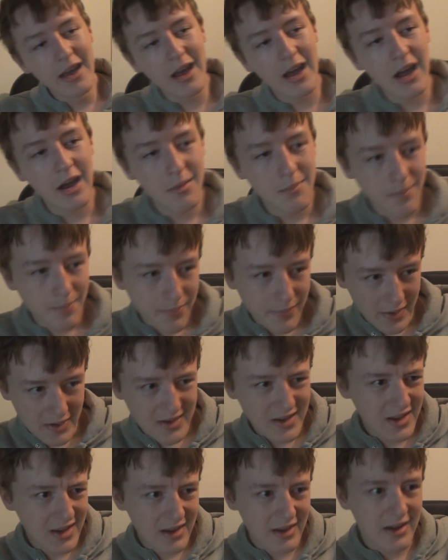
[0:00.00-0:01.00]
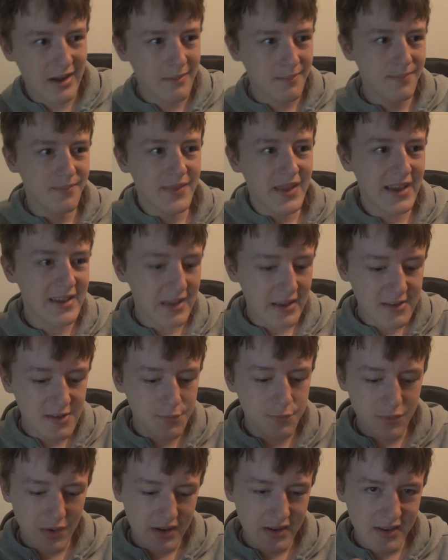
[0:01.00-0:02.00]

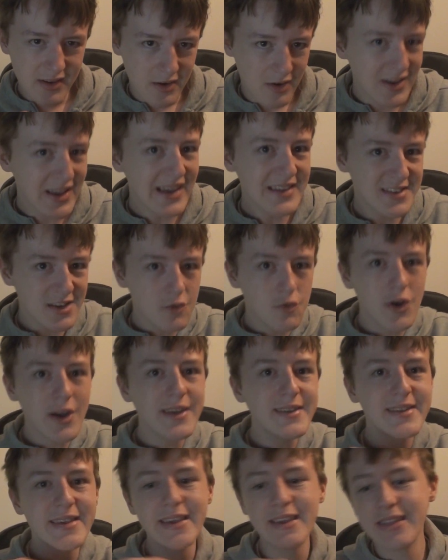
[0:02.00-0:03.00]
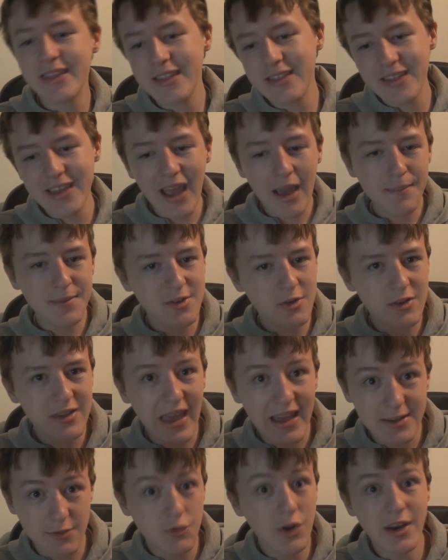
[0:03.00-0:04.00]
It's, you know, it's a crazy, the episode
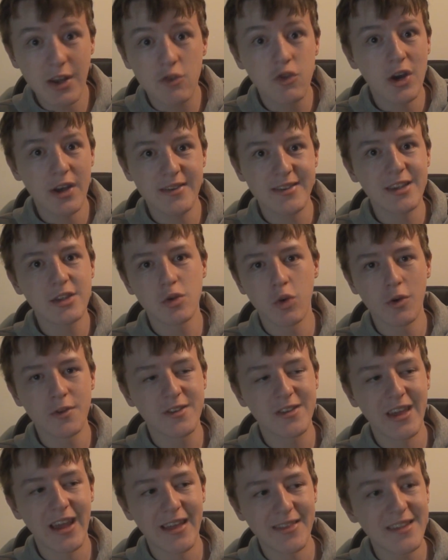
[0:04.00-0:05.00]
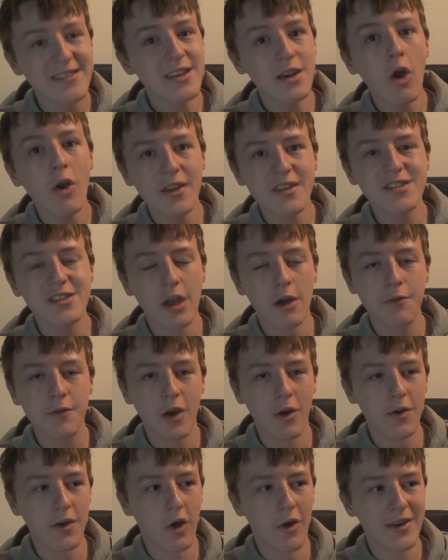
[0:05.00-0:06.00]
gets really crazy towards the end. There's a lot of stuff
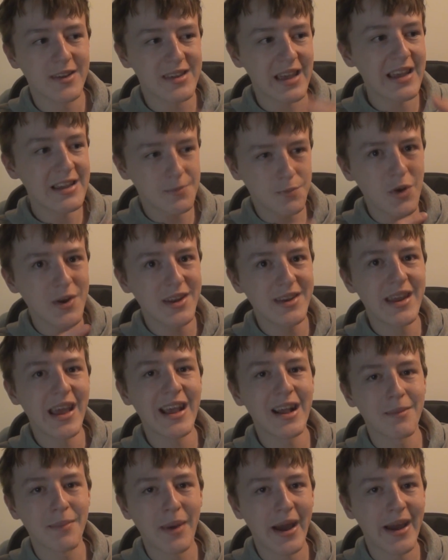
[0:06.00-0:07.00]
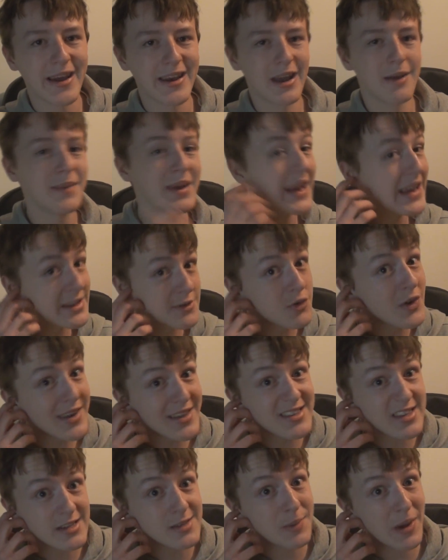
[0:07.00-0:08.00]
going on. It's pretty nail-biting. I mean, it's really
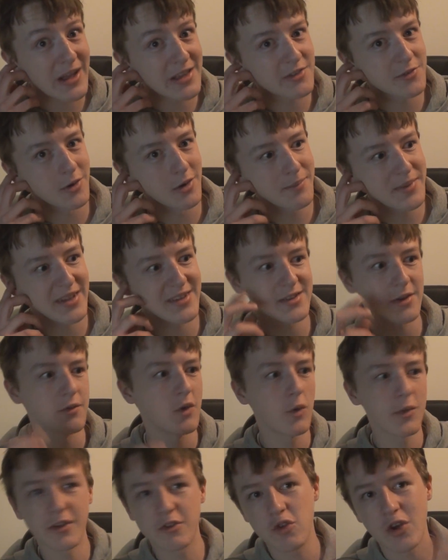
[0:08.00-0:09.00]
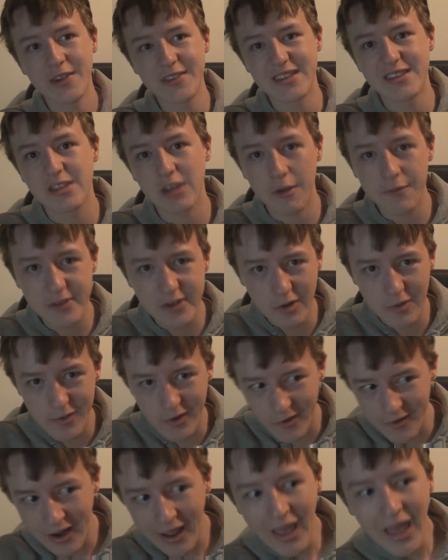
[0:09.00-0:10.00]
suspenseful because of all the crazy stuff's going
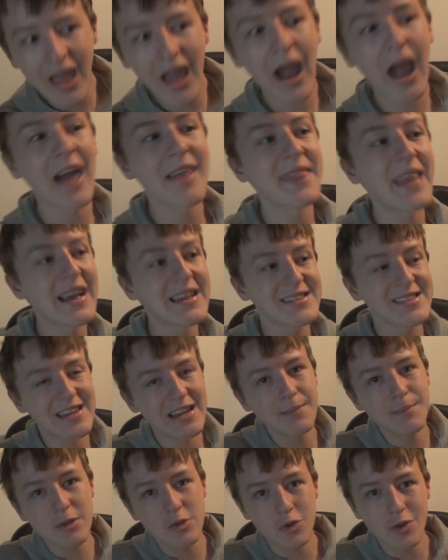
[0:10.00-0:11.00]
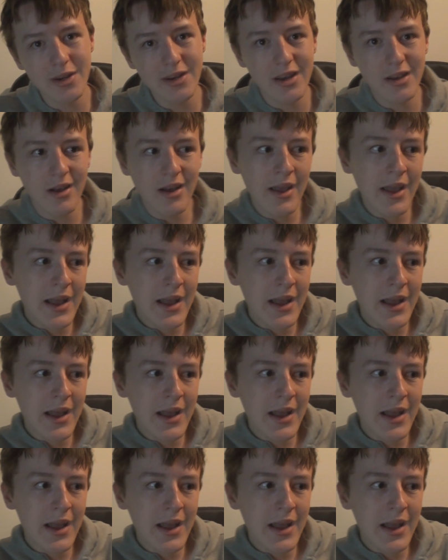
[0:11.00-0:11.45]
on. And that scene between